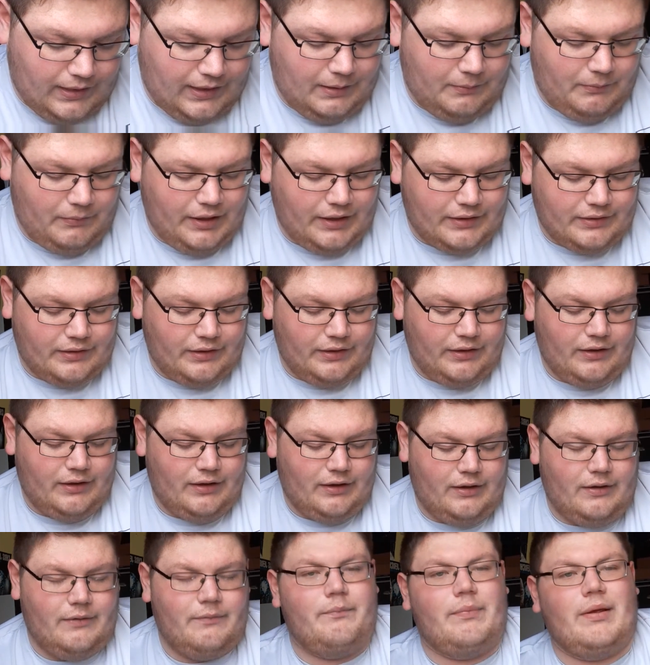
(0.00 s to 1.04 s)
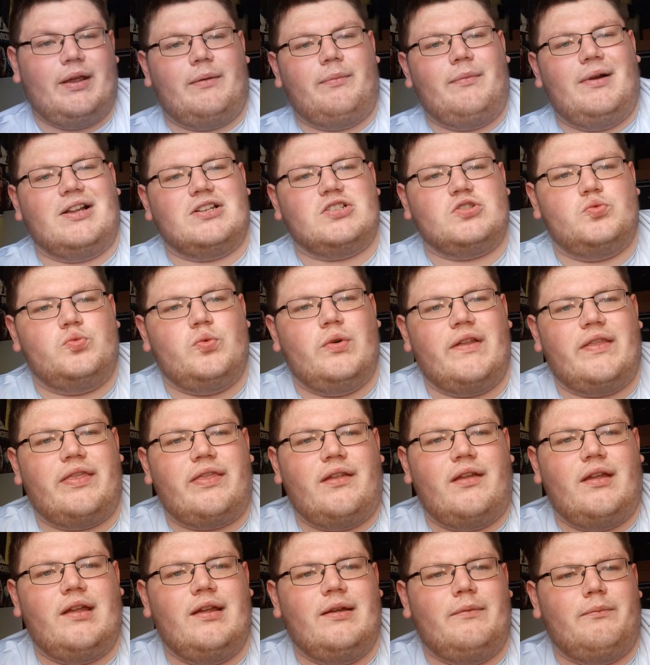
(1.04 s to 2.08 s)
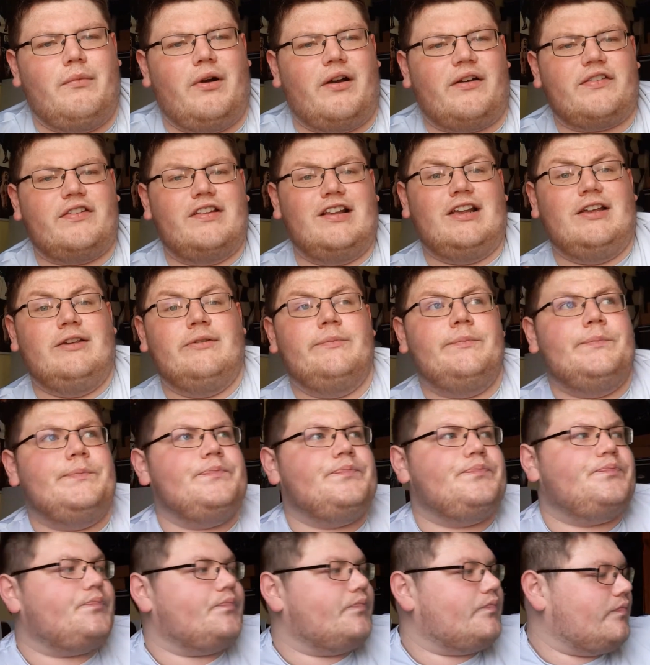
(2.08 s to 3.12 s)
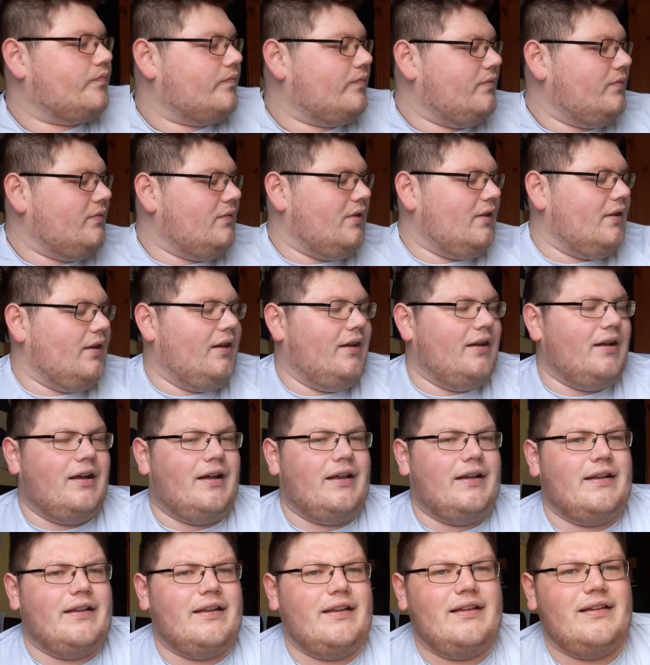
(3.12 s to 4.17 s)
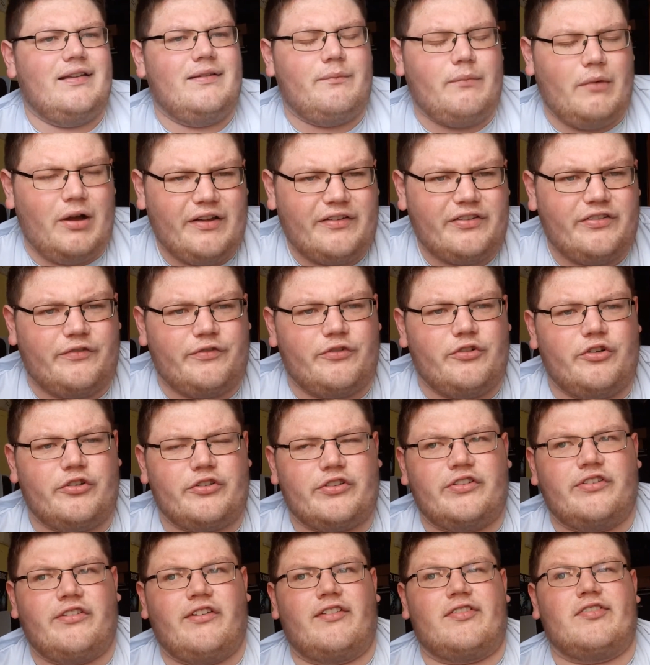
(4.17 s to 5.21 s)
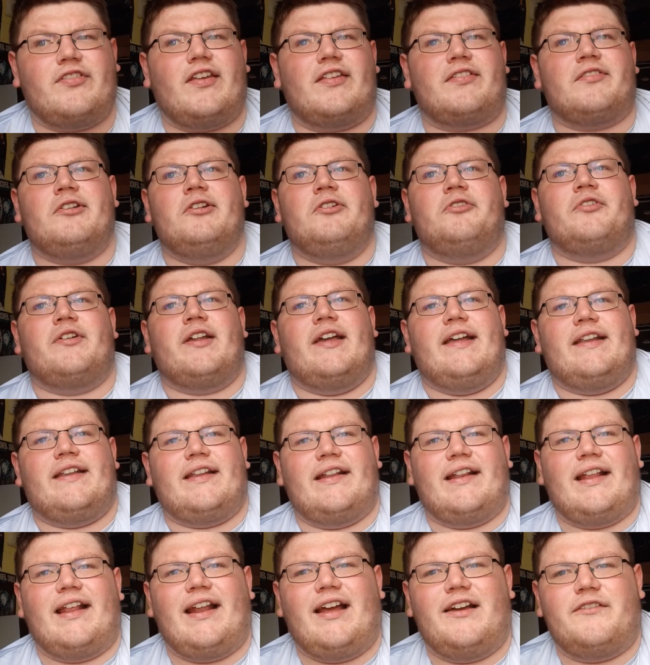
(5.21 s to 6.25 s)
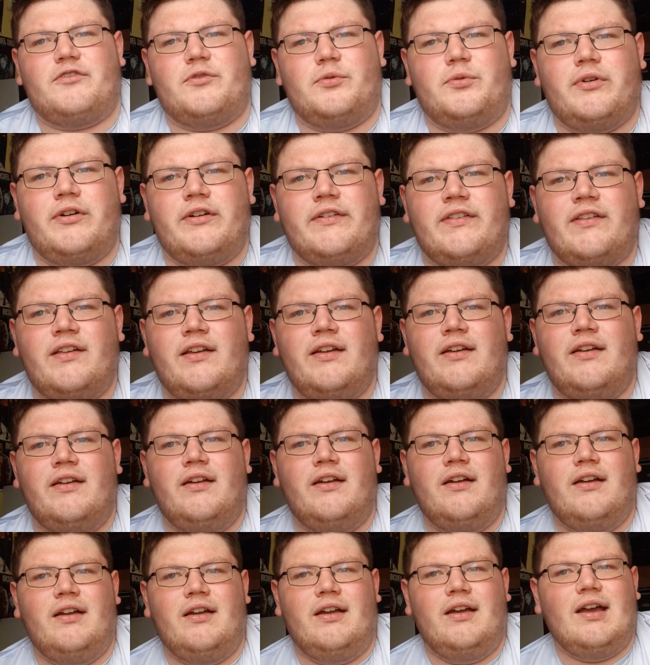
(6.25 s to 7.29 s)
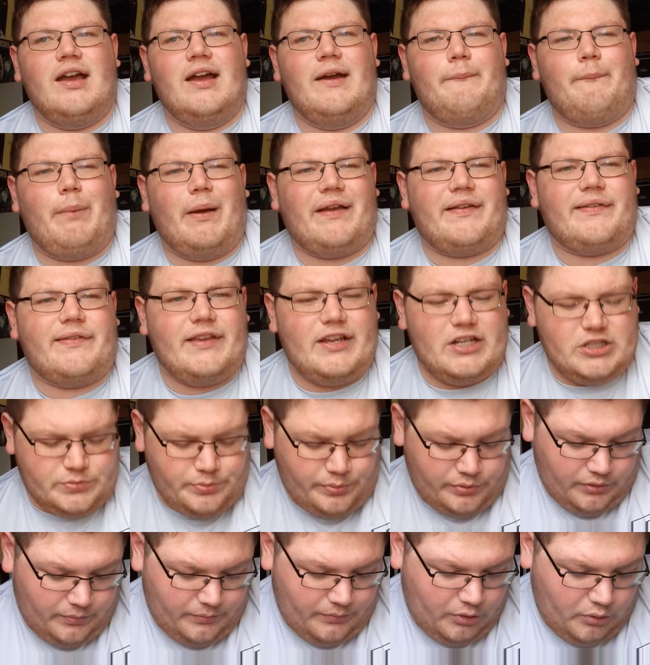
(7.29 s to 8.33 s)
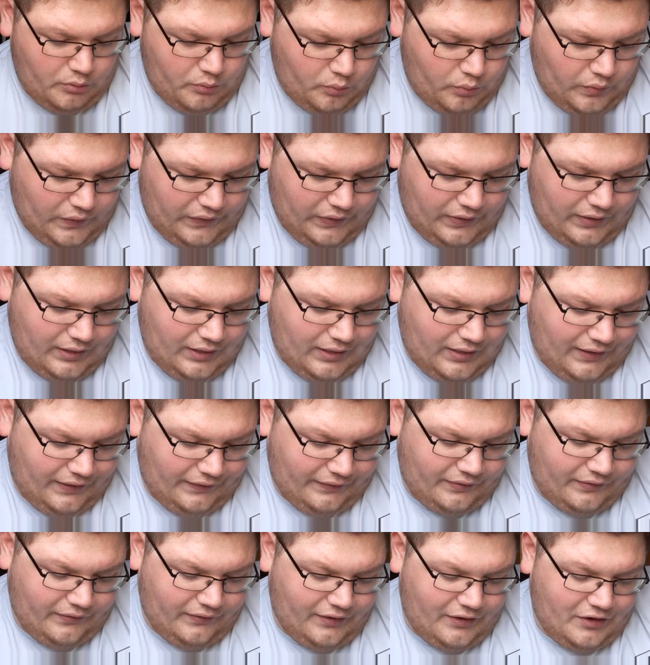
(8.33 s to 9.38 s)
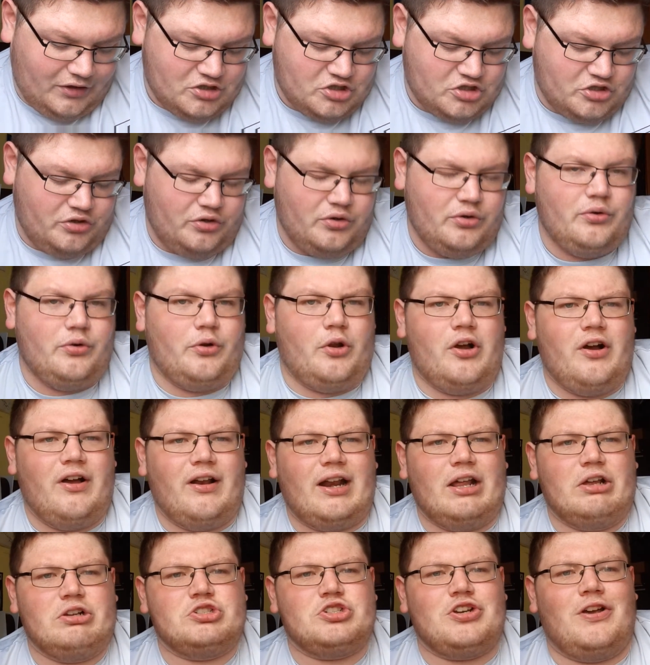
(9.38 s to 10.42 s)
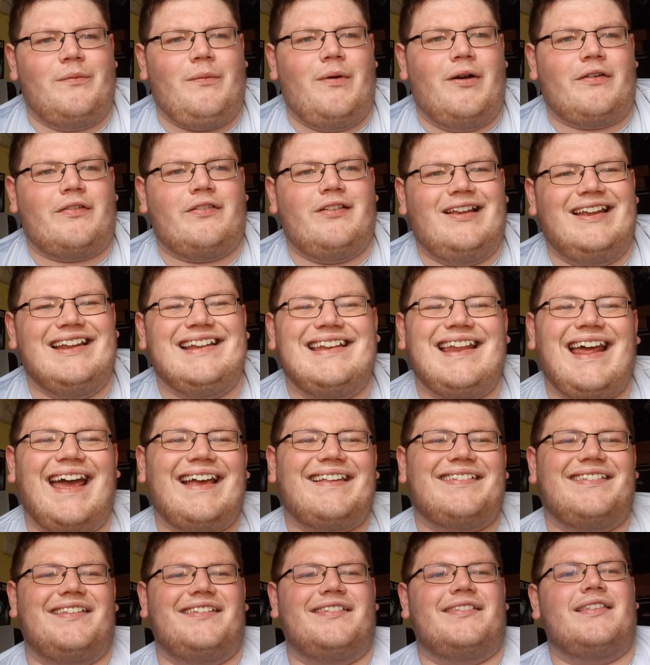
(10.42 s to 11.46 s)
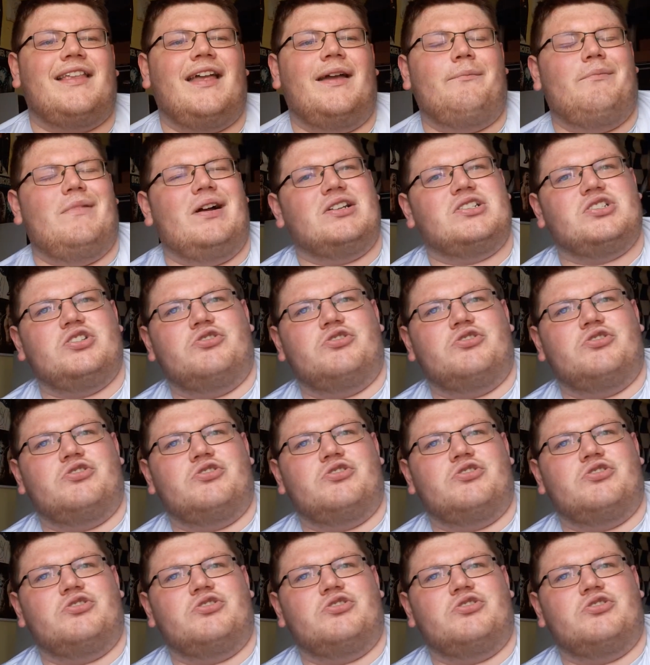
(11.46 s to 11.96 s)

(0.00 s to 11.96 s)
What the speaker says: get the big match with Moxley. And Mox, of course, successfully retained. And then afterwards, backstage promo with Lance Archer, who called out Jon Moxley Texas Deathmatch, a